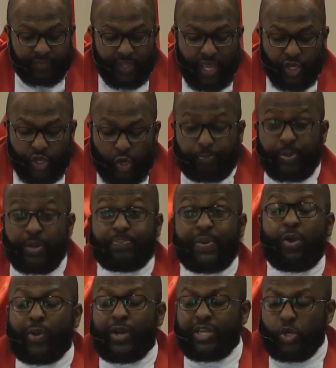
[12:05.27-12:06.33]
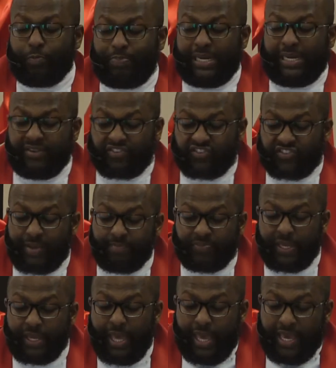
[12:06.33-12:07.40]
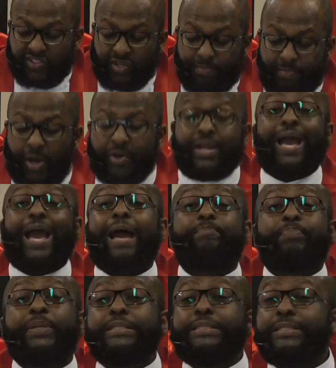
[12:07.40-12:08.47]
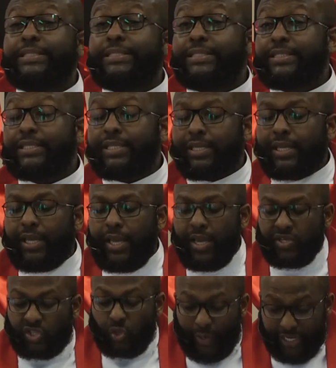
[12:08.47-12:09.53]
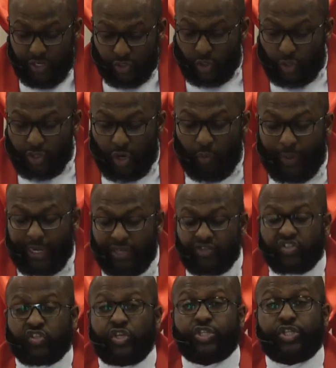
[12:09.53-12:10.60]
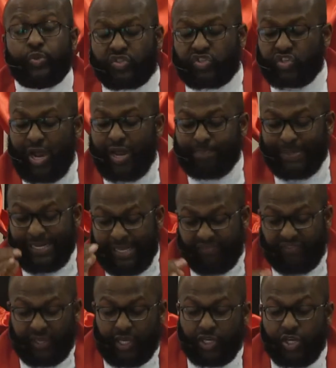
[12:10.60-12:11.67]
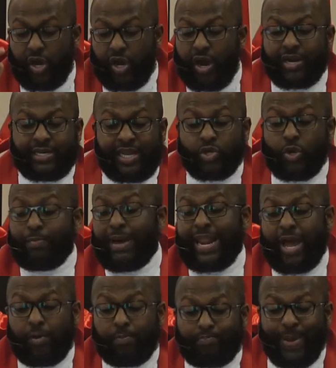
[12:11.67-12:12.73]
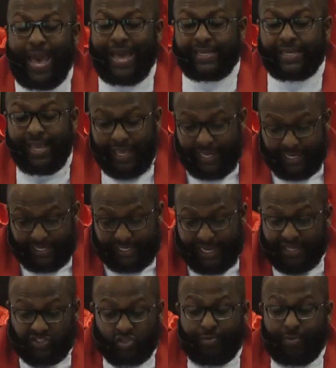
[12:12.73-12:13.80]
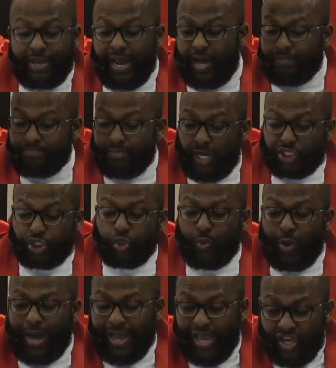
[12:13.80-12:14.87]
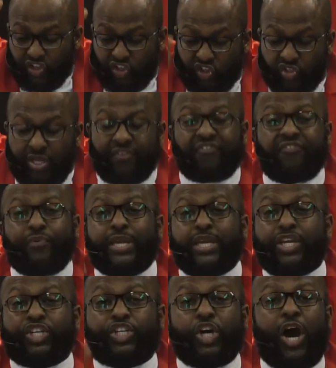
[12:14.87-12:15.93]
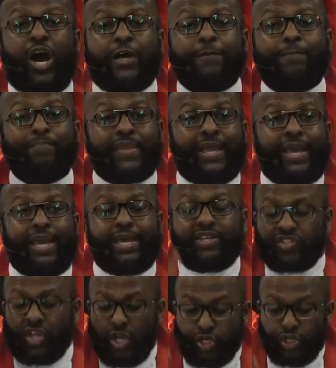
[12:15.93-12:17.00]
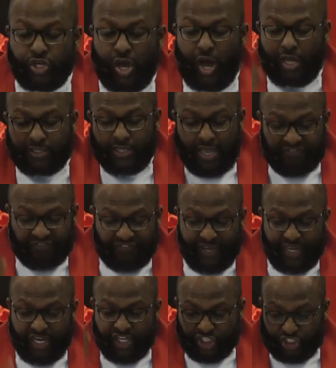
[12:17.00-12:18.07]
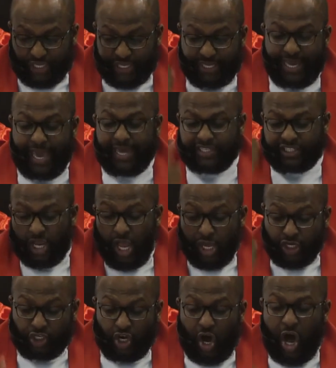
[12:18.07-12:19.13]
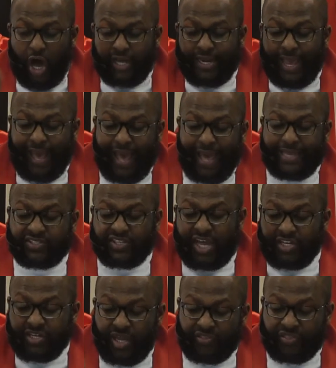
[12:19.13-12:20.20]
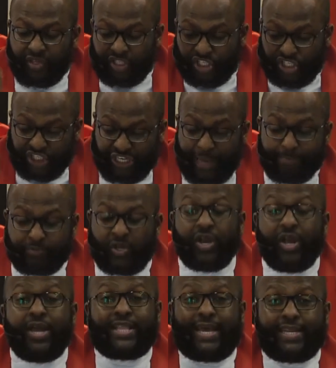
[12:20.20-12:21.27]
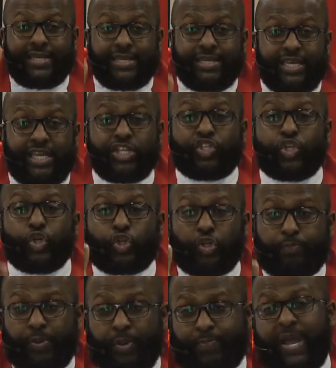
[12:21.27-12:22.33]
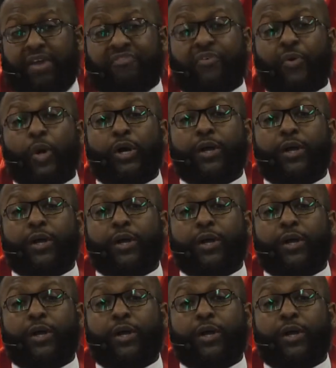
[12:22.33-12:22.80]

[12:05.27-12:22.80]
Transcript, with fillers: You prepare when you believe something is about to happen. So when you don't know what else to do, start believing in your heart that no matter how bad it gets, no matter how much you are suffering, God is not finished yet. God has another chapter that He needs you to prepare for.